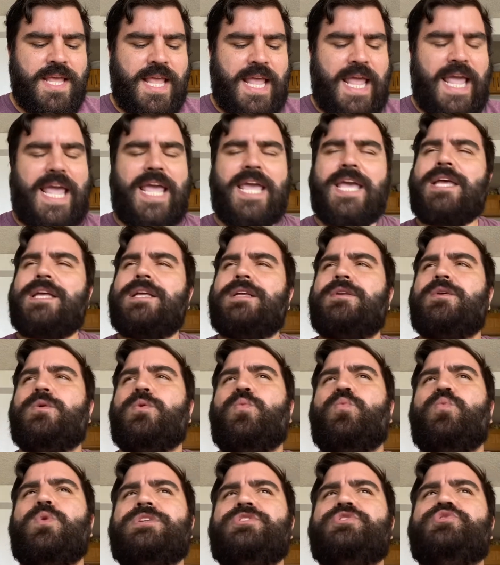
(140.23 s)
And
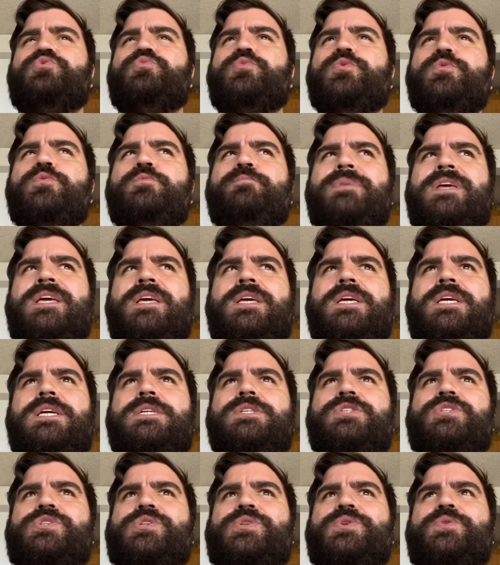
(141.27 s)
what drew me
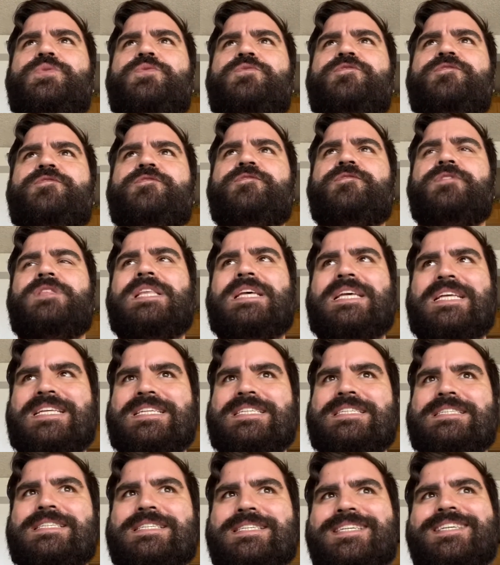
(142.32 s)
to
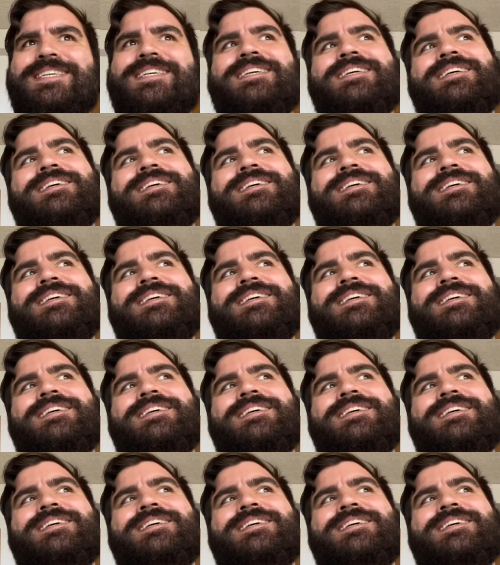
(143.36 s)
Flint